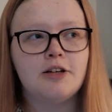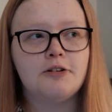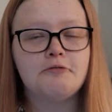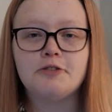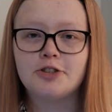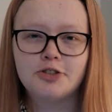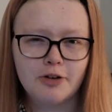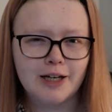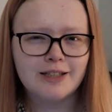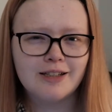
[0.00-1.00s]

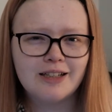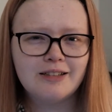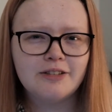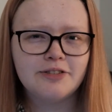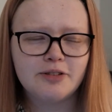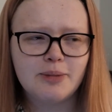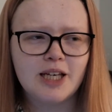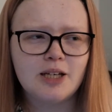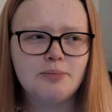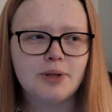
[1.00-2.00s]
frustrating for
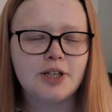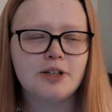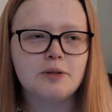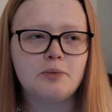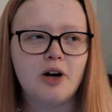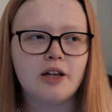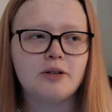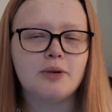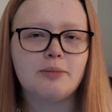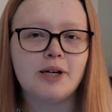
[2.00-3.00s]
me because,
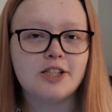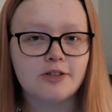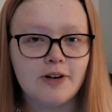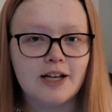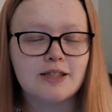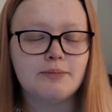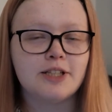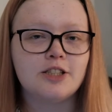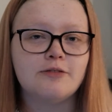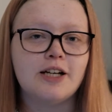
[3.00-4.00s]
one, with my Tourette's
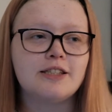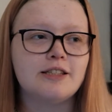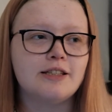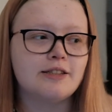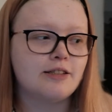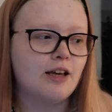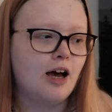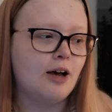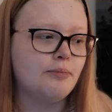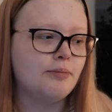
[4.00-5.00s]
is
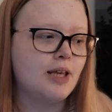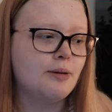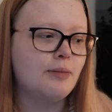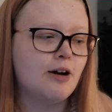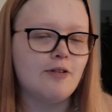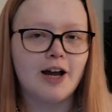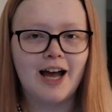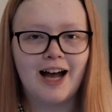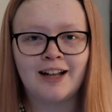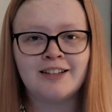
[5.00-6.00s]
in my right
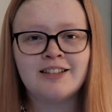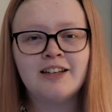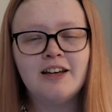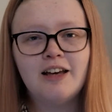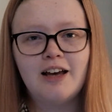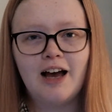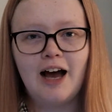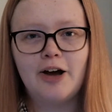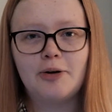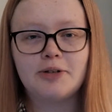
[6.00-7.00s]
hand,
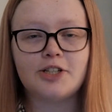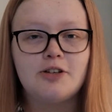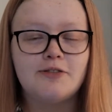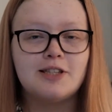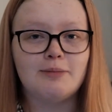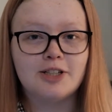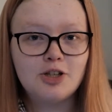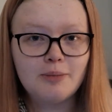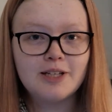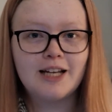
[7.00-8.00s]
which is obviously my
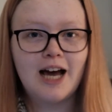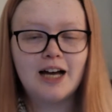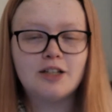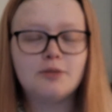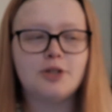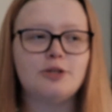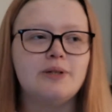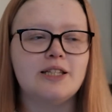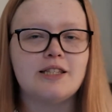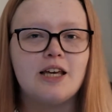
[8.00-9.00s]
dominant hand, which
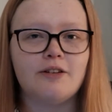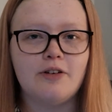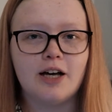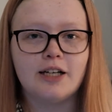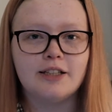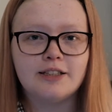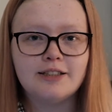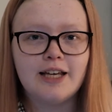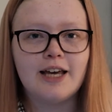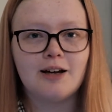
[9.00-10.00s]
means that if I
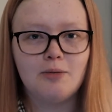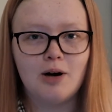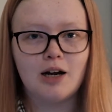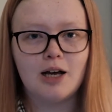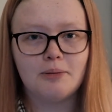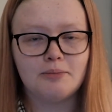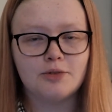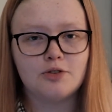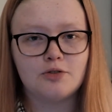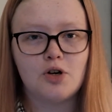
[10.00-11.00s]
tick while I'm
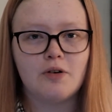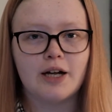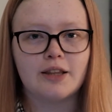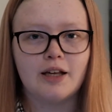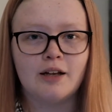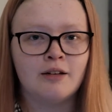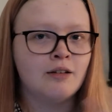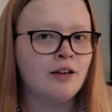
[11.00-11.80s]
drawing, then